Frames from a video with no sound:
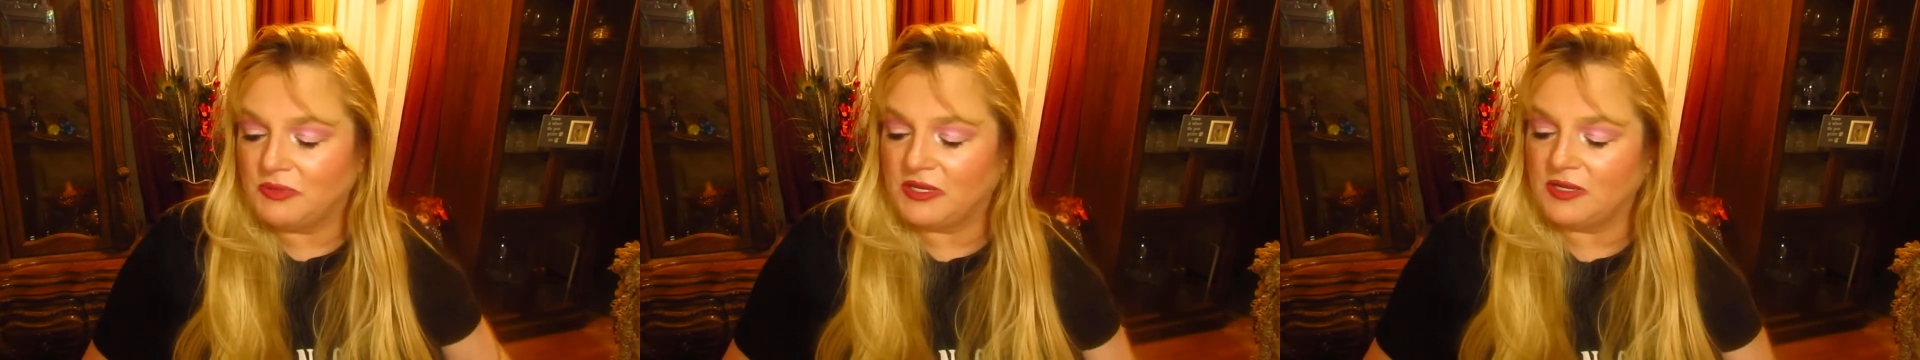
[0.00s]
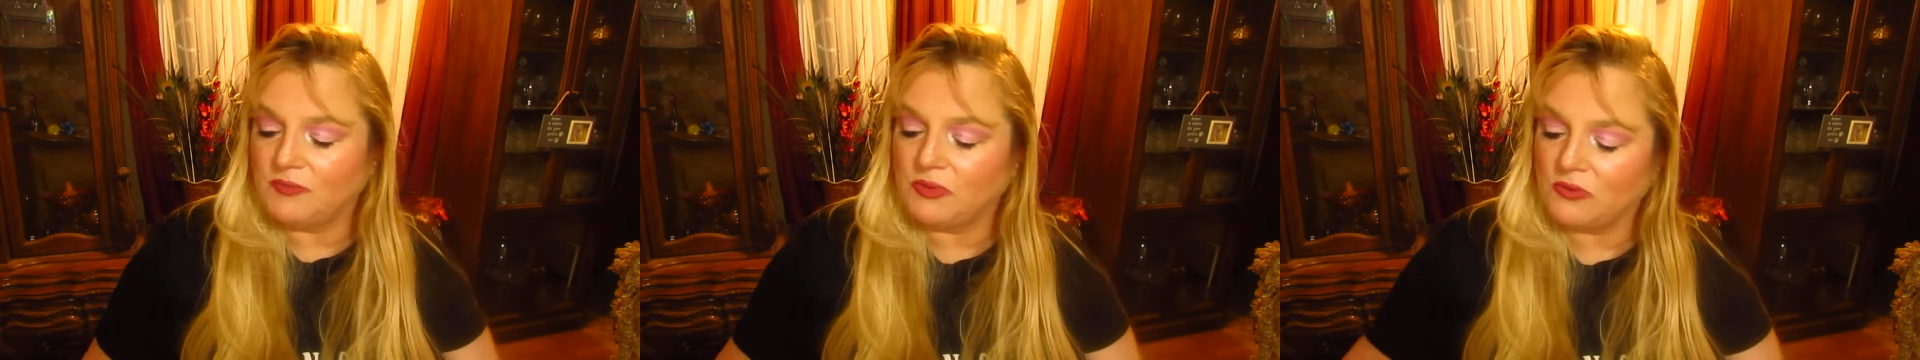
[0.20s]

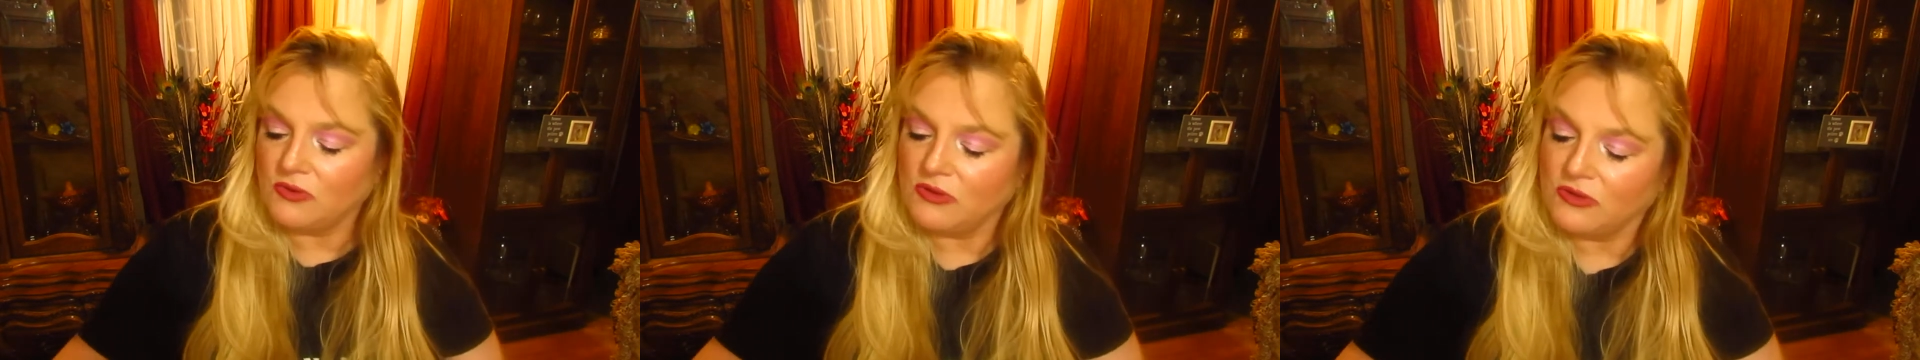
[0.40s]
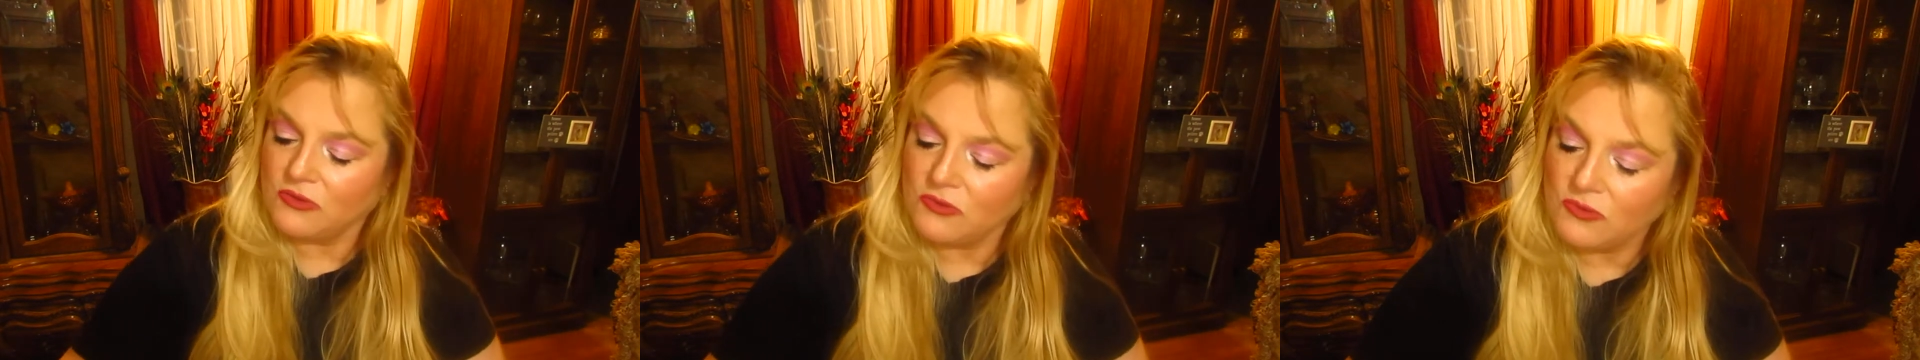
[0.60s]
people
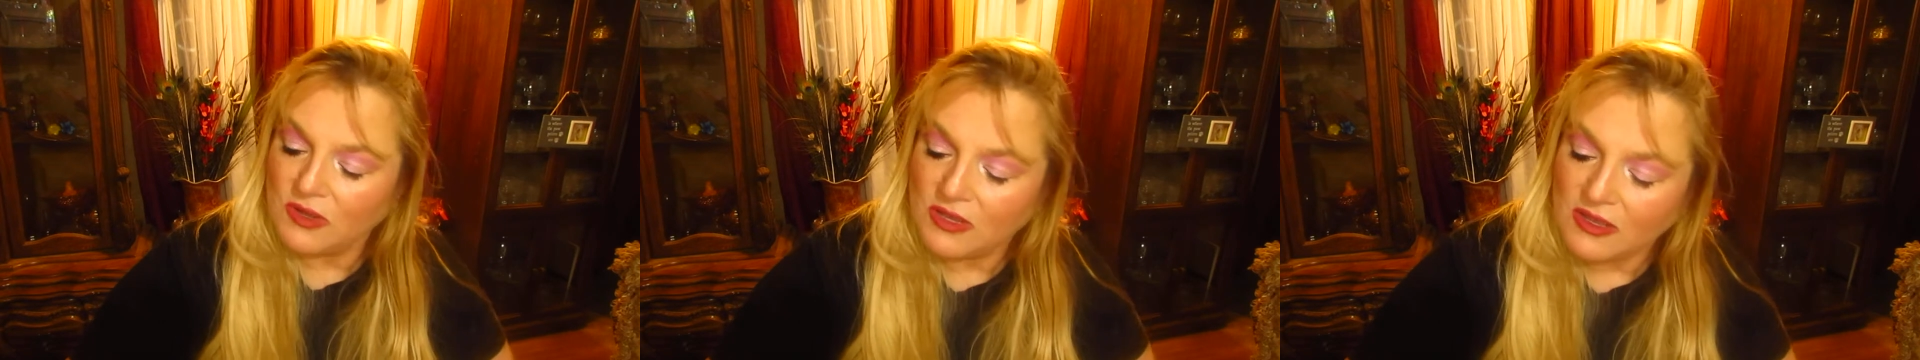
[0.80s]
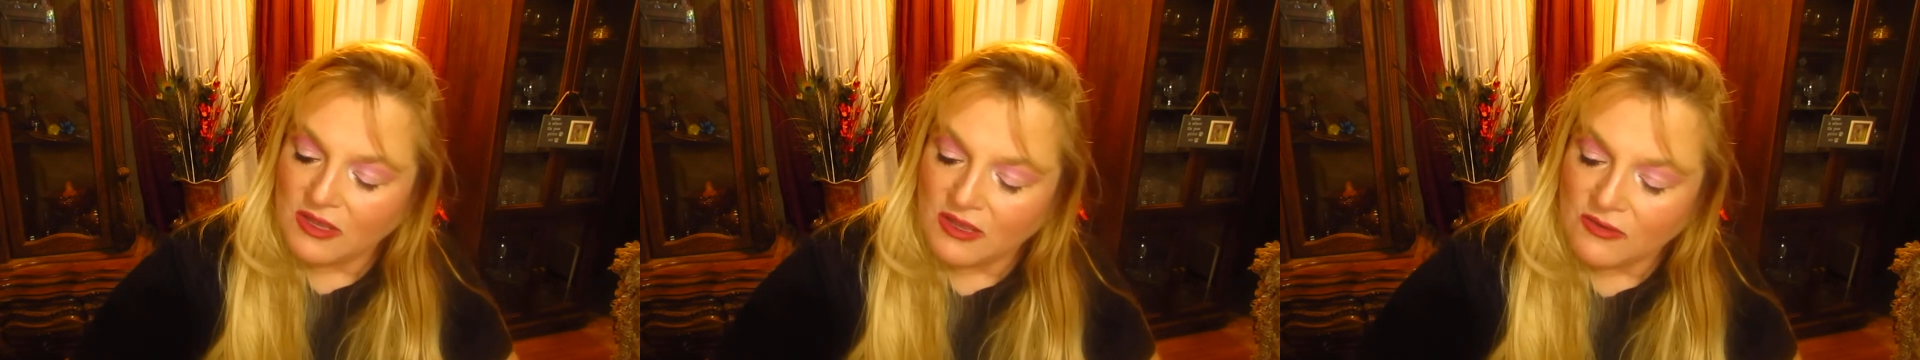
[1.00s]
who
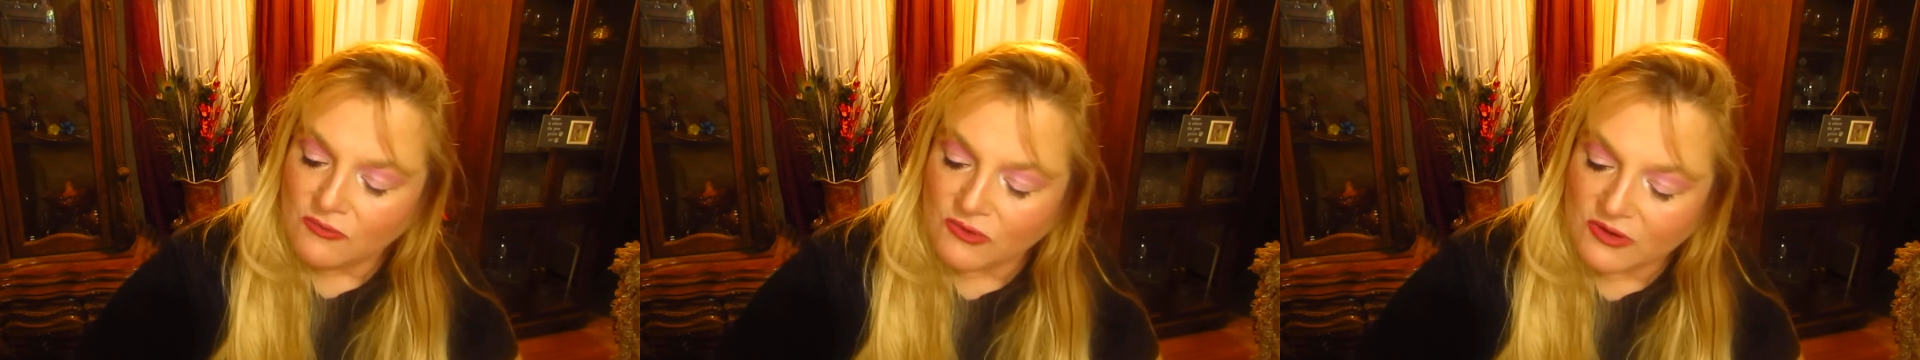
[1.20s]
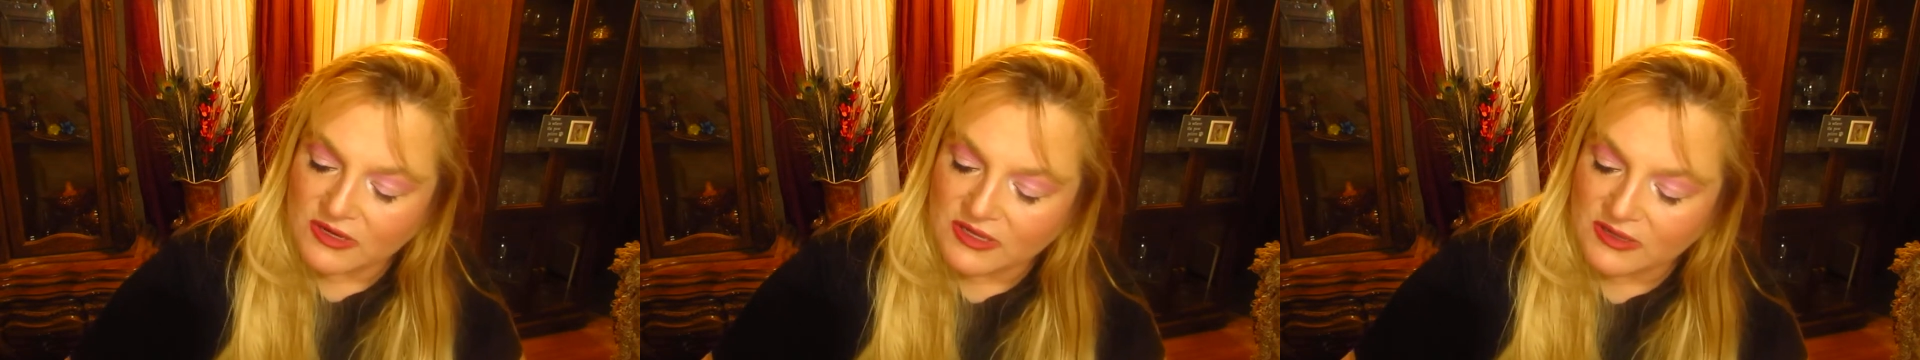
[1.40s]

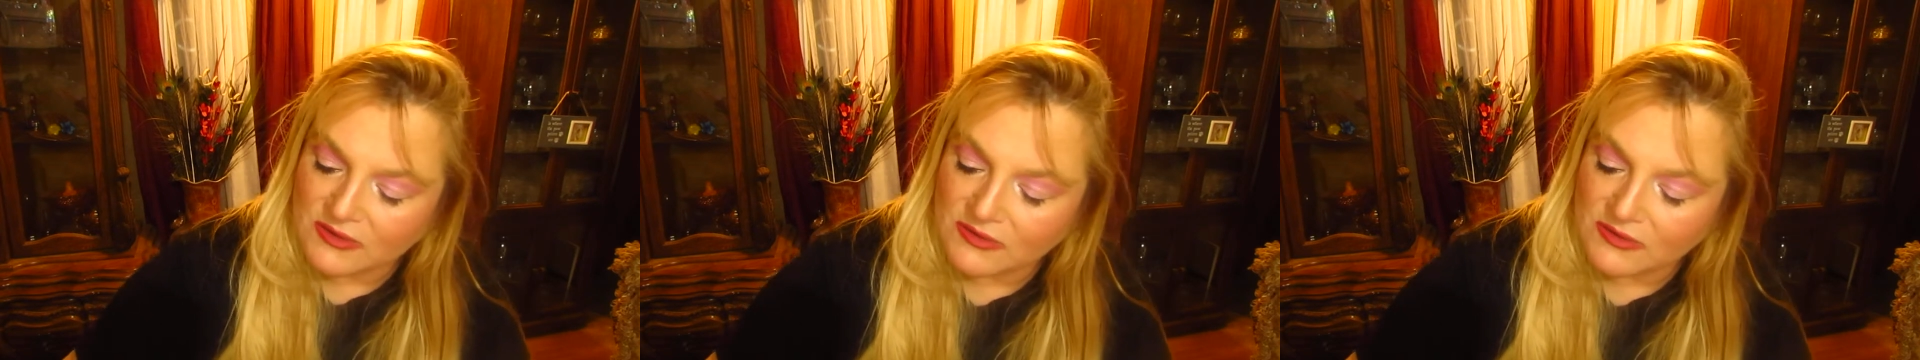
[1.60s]
were